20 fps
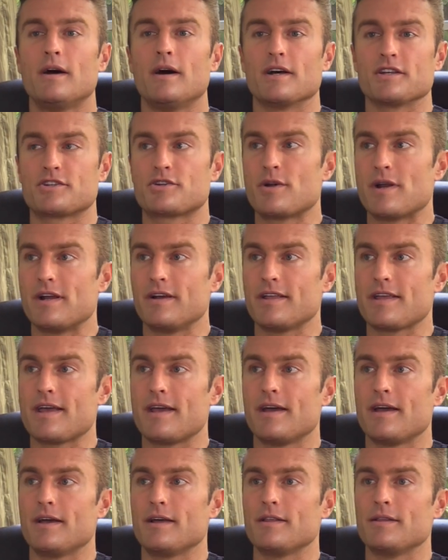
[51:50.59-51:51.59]

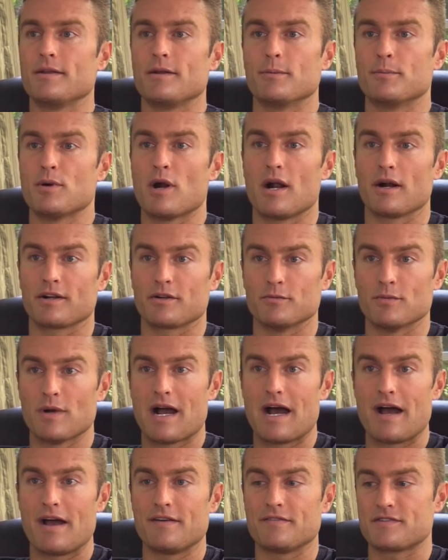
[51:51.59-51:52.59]
Australia, the product
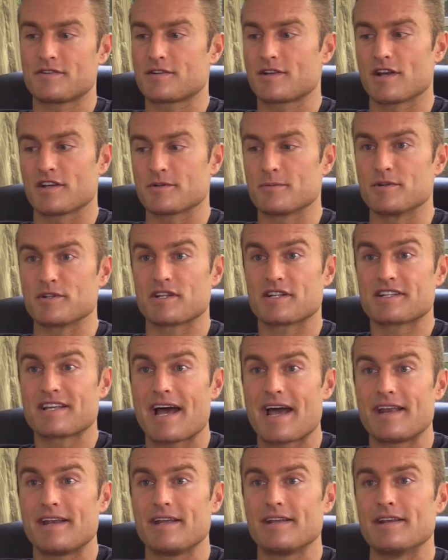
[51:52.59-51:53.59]
arrives, customers
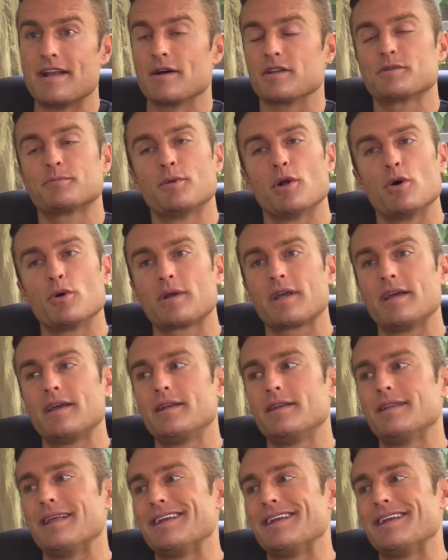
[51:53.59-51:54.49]
excited, now it's broken.